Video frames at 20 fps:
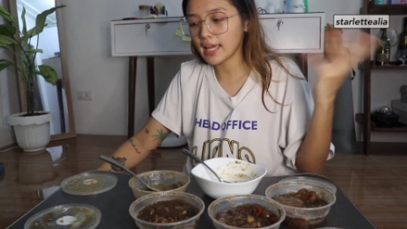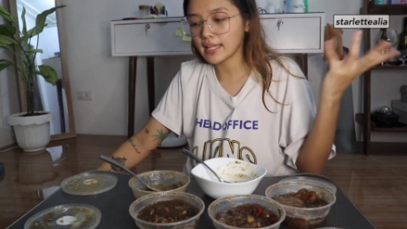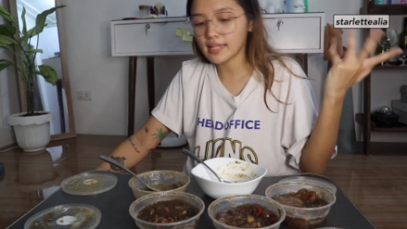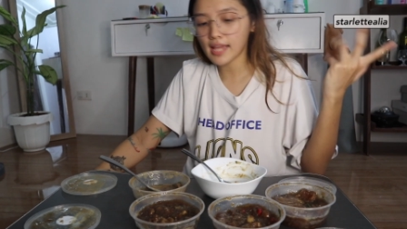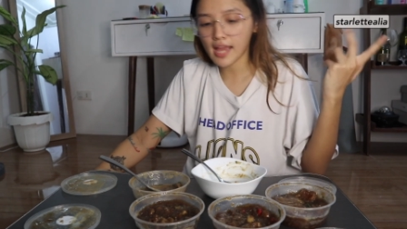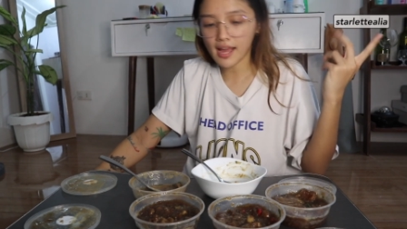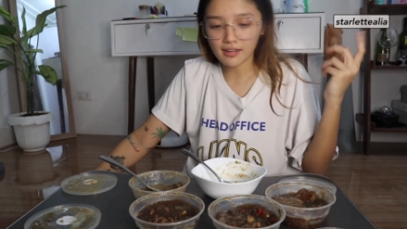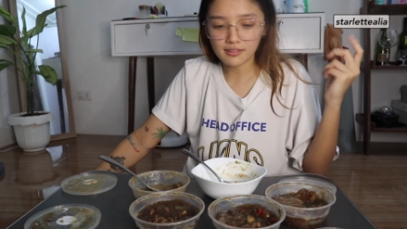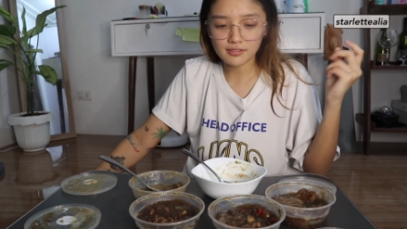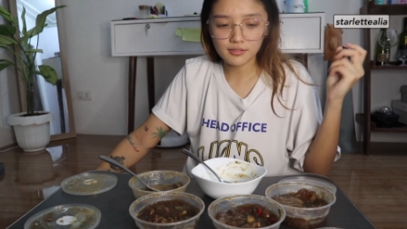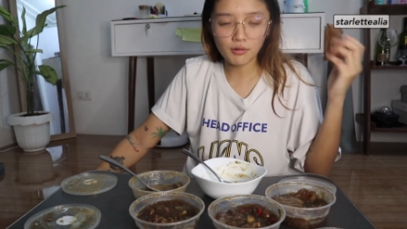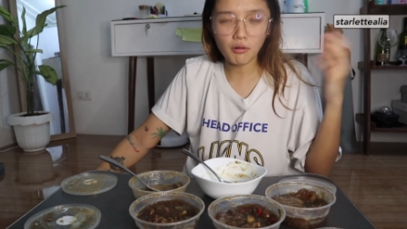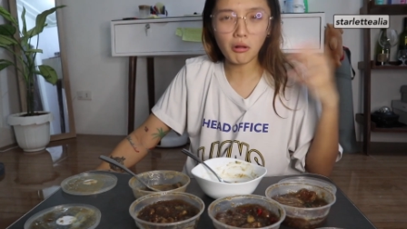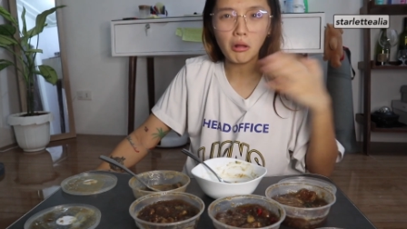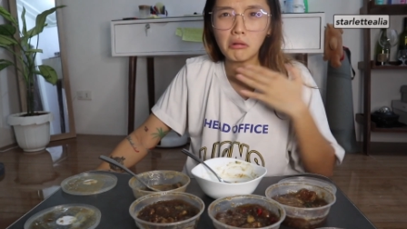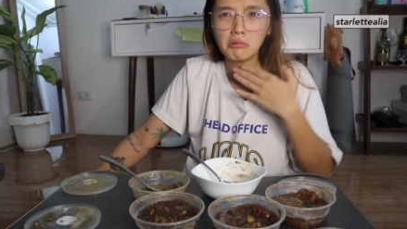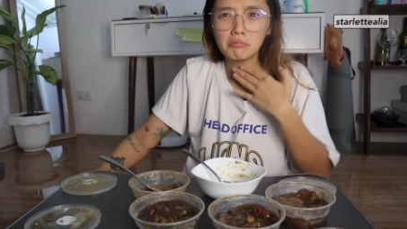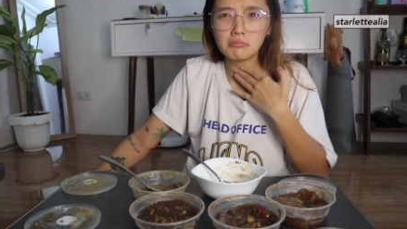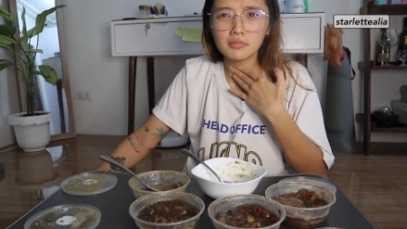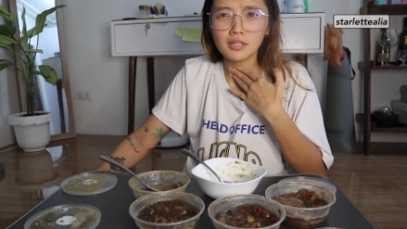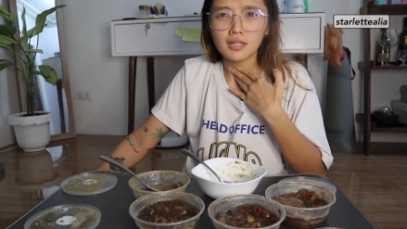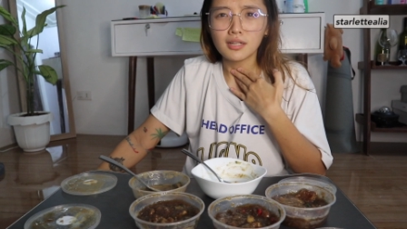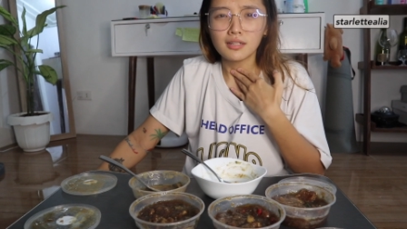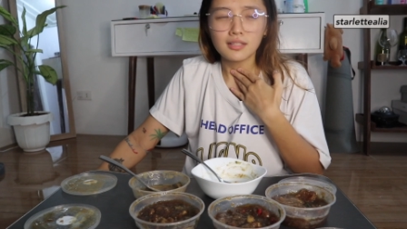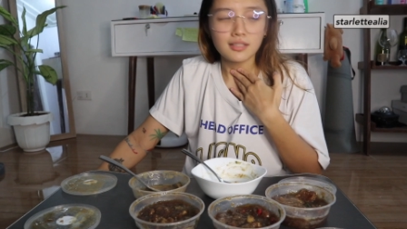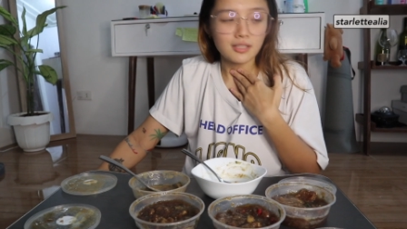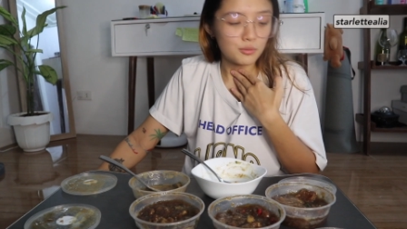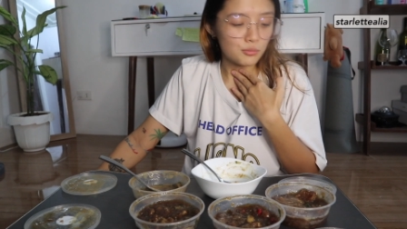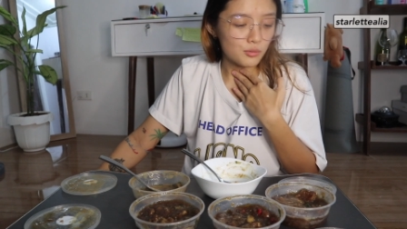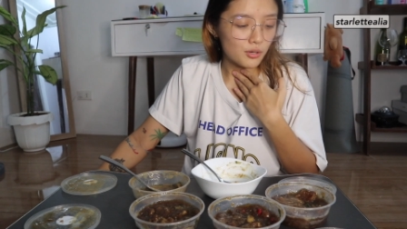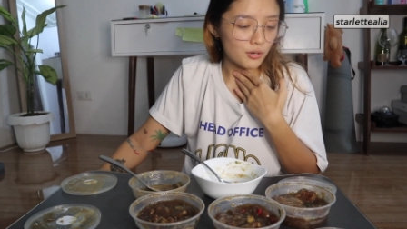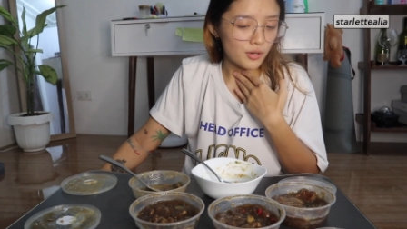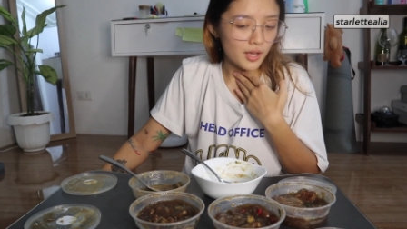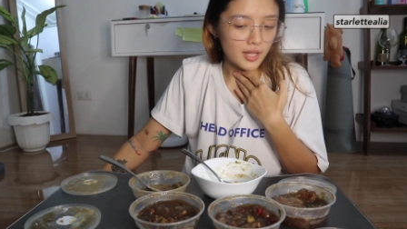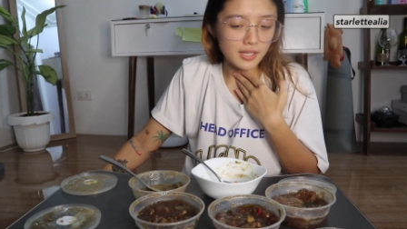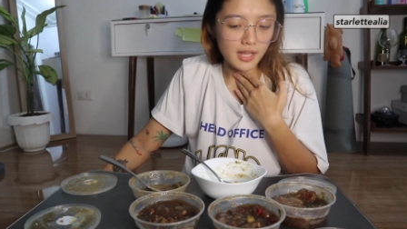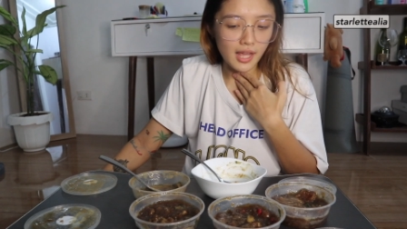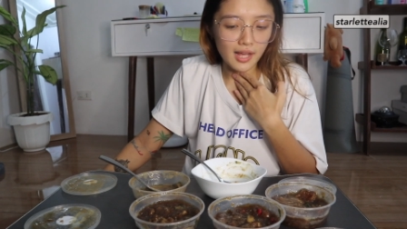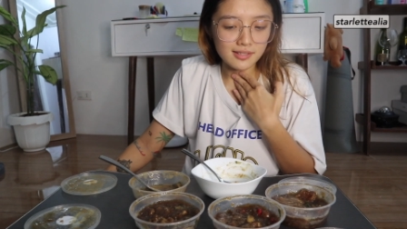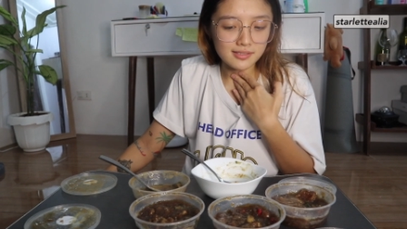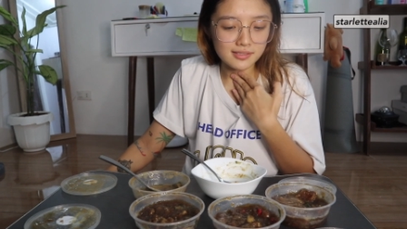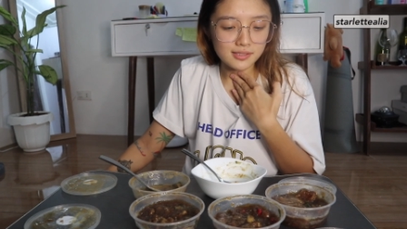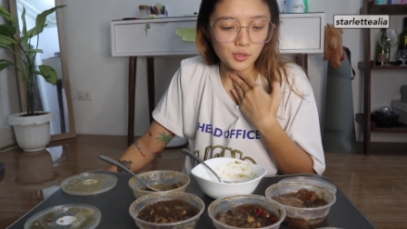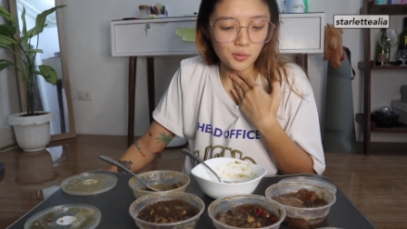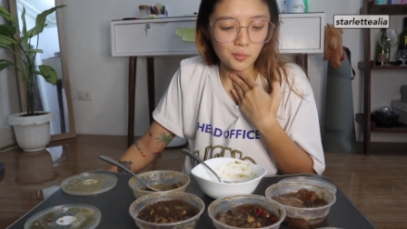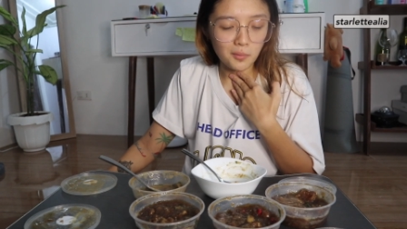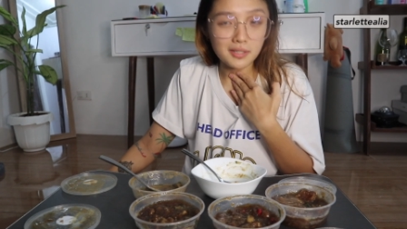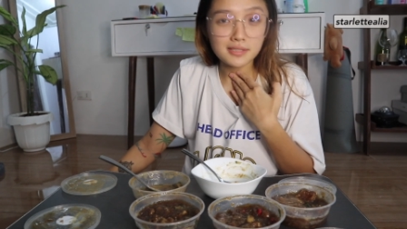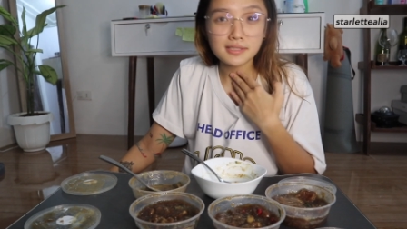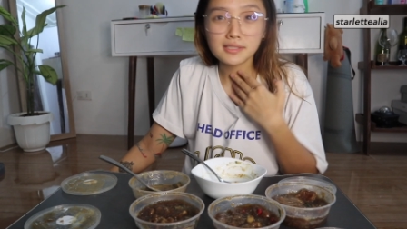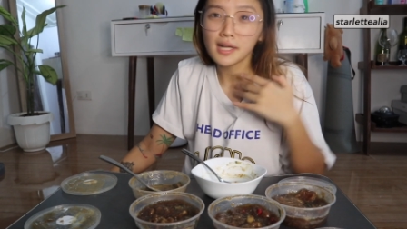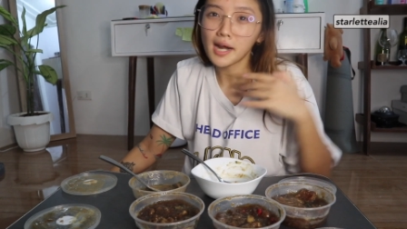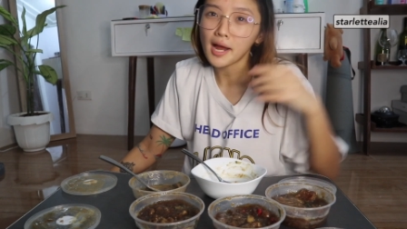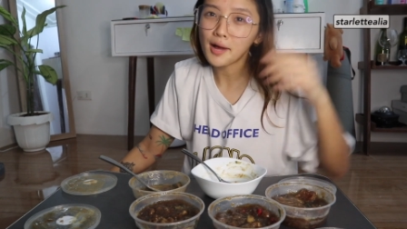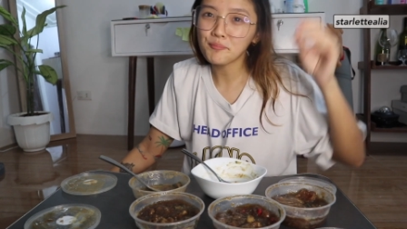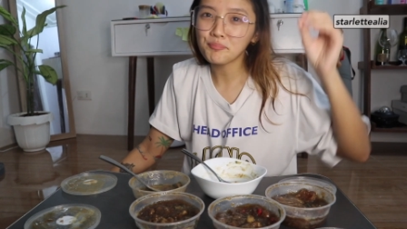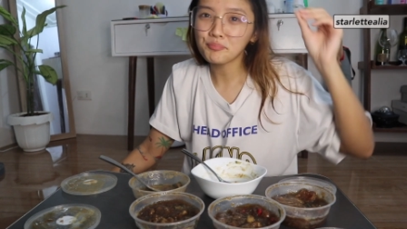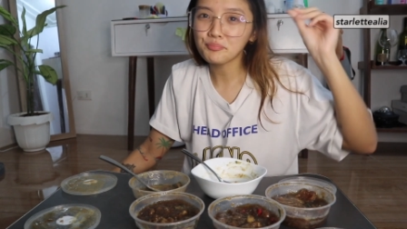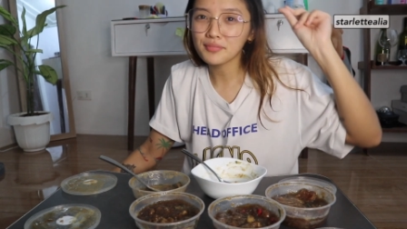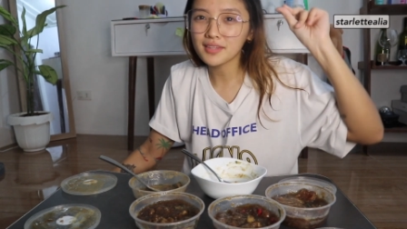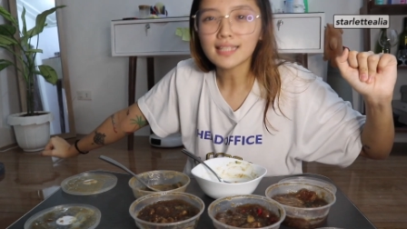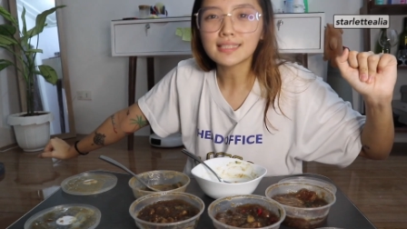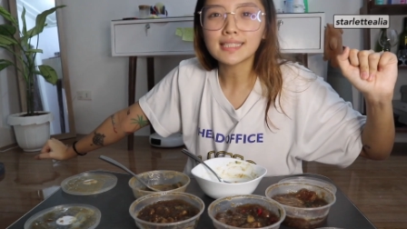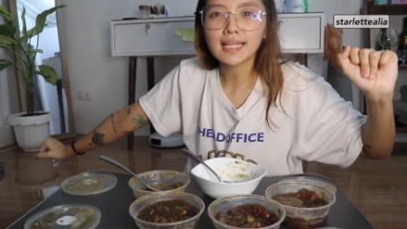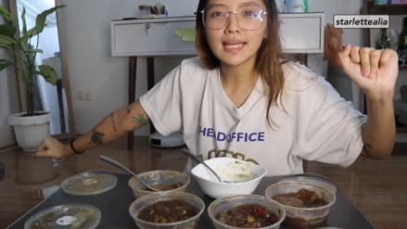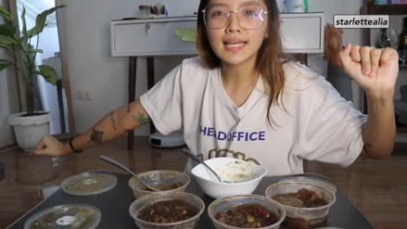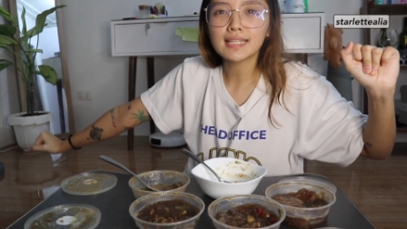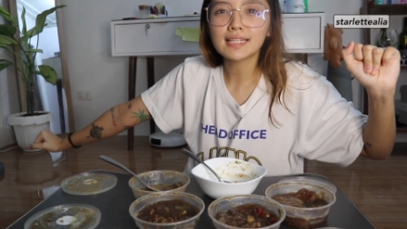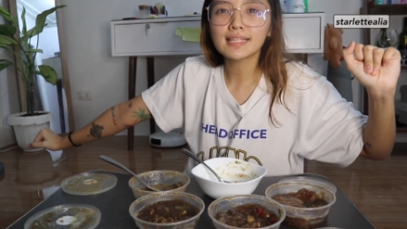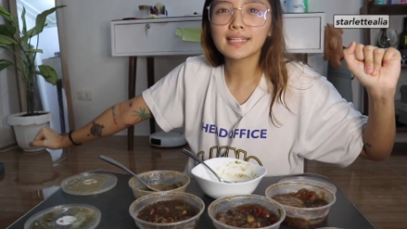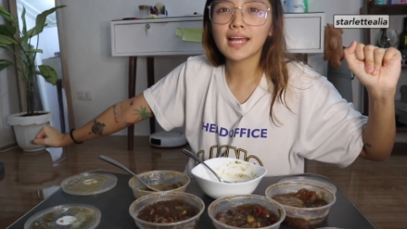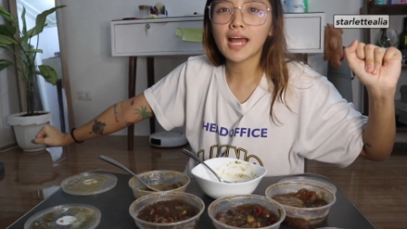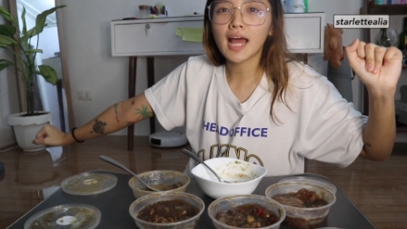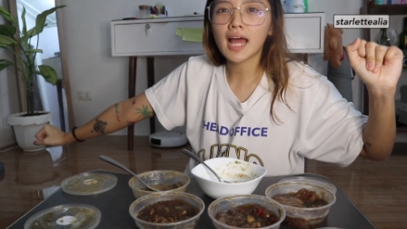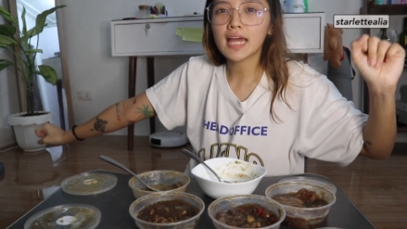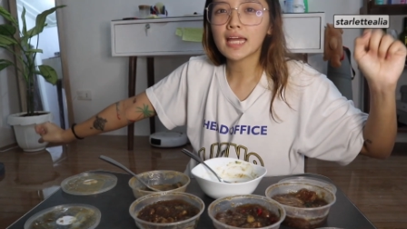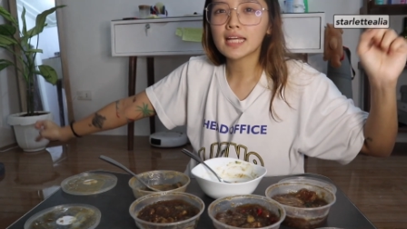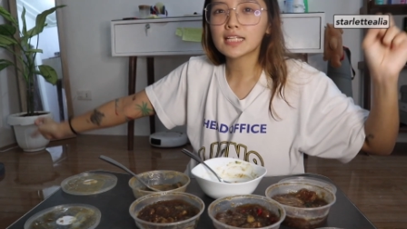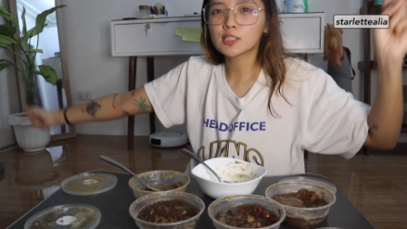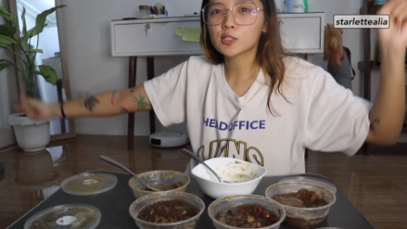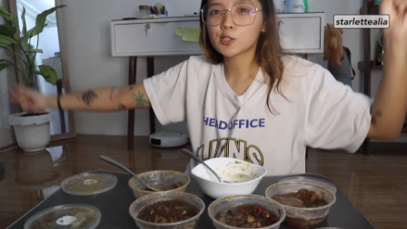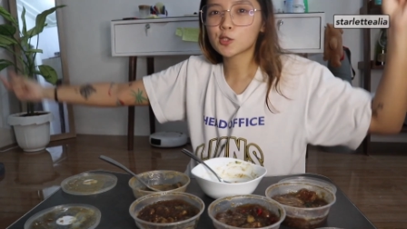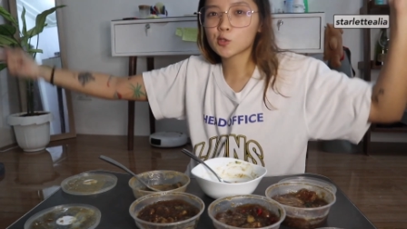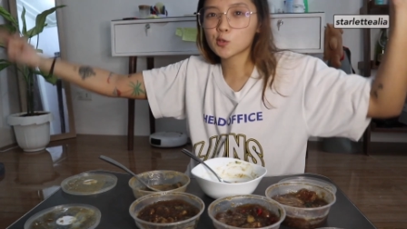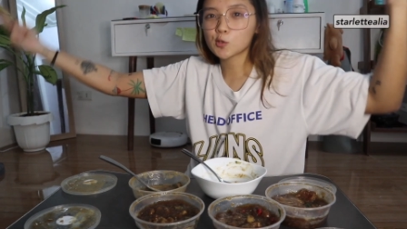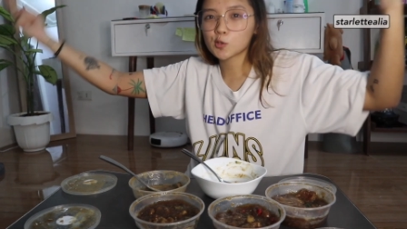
And yeah, and yeah, sobrang sarap. That's it, guys.